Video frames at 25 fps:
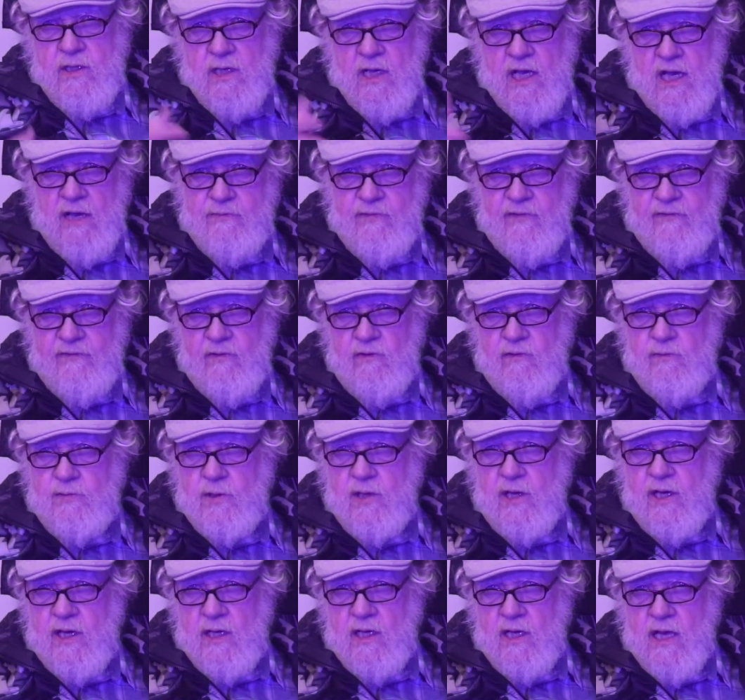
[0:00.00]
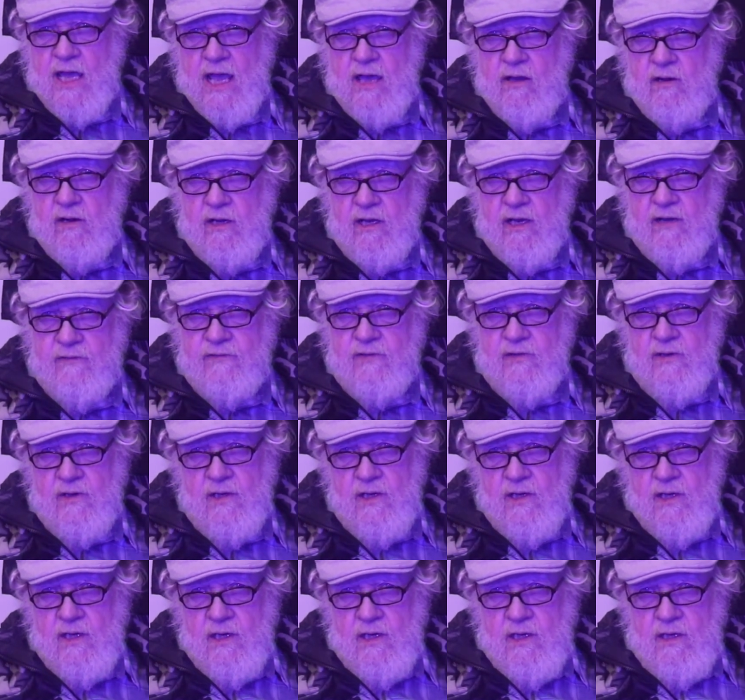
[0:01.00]
top. If you're playing loud enough,
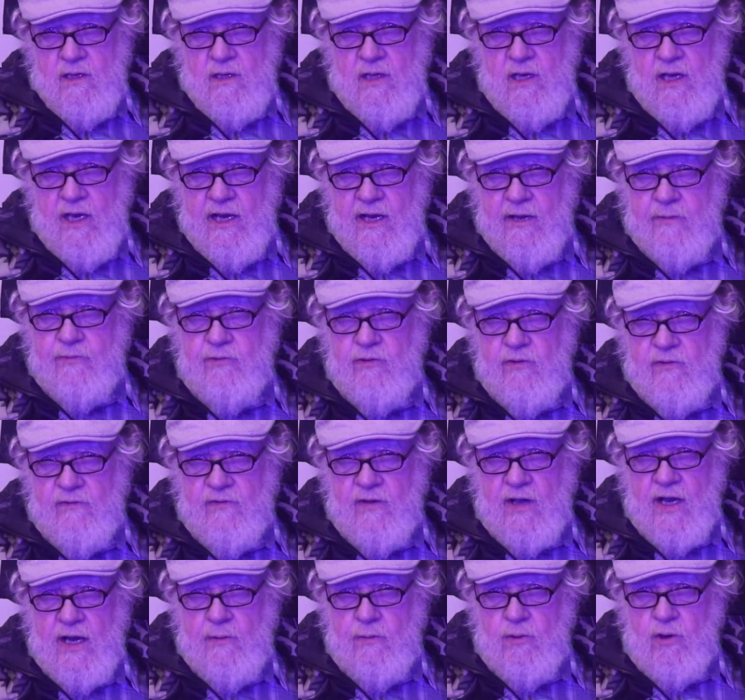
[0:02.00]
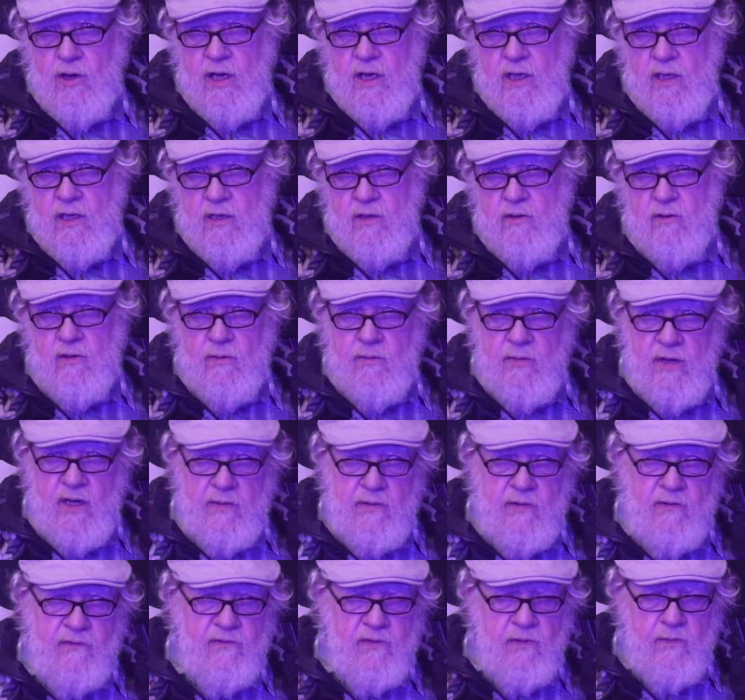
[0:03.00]
the amp would vibrate it, or
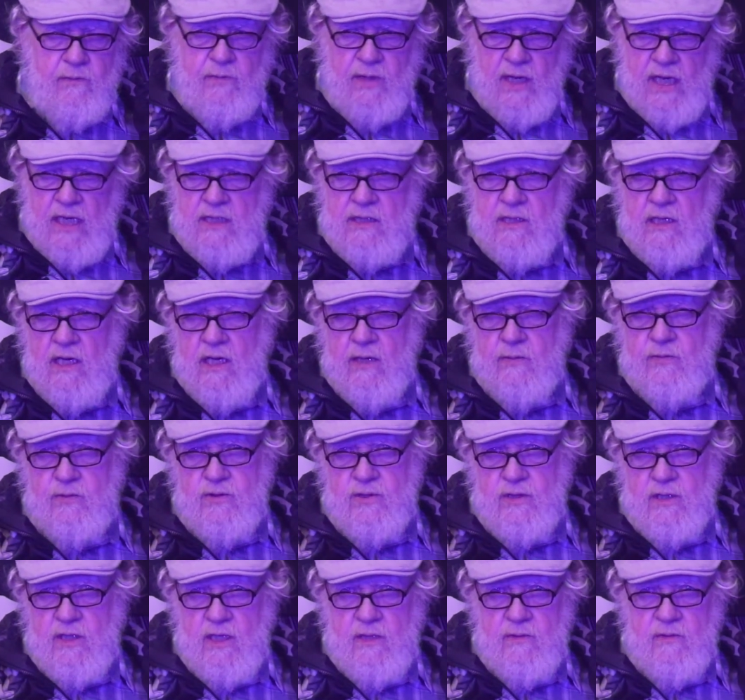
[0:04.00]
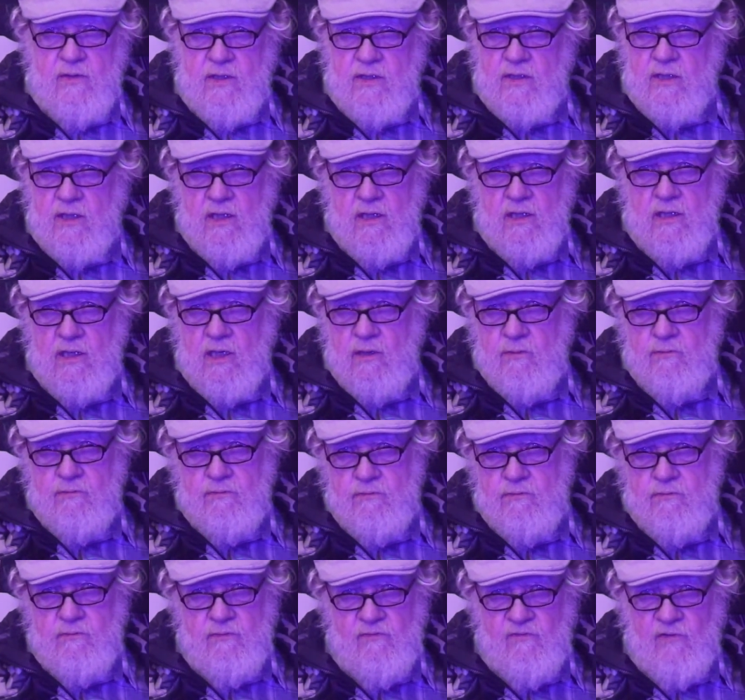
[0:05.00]
maybe if the bass amp was aimed, just anything
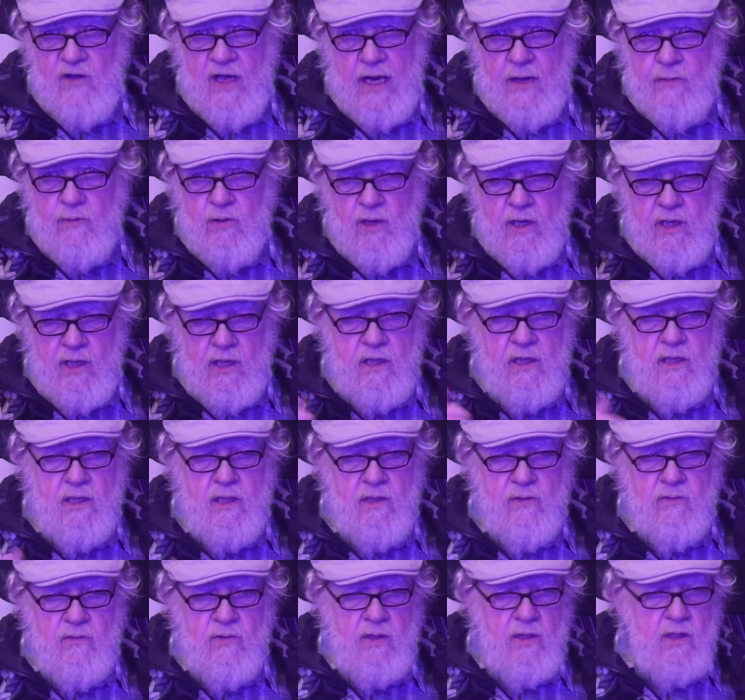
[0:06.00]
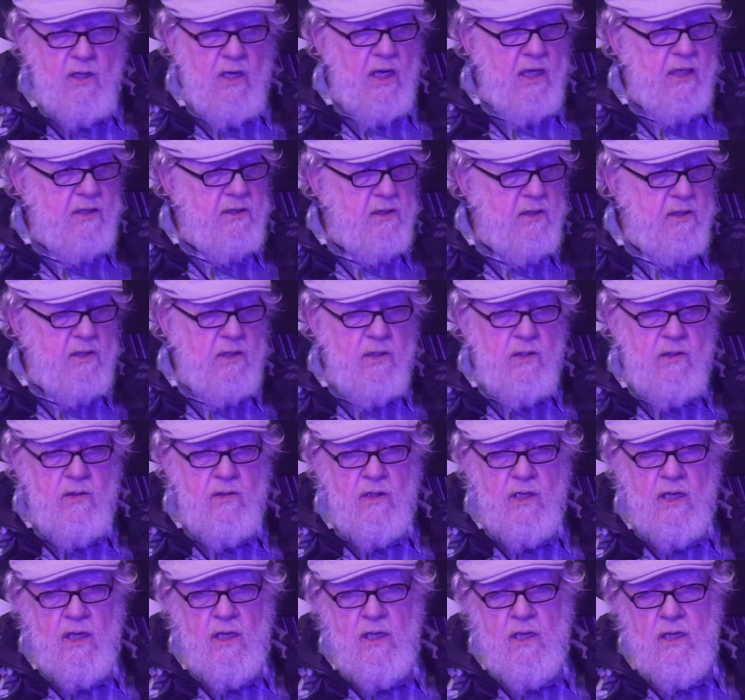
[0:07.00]
vibrating it would cause it to do
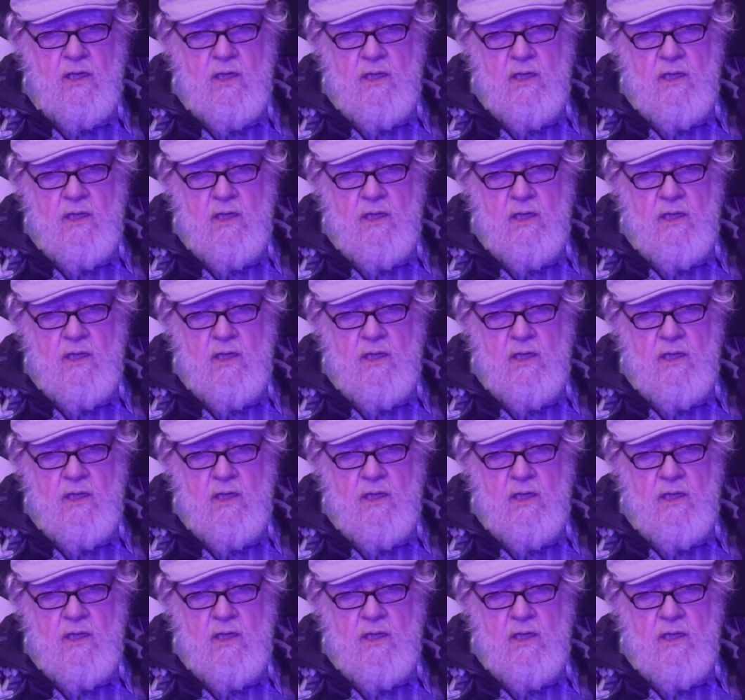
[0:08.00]
that.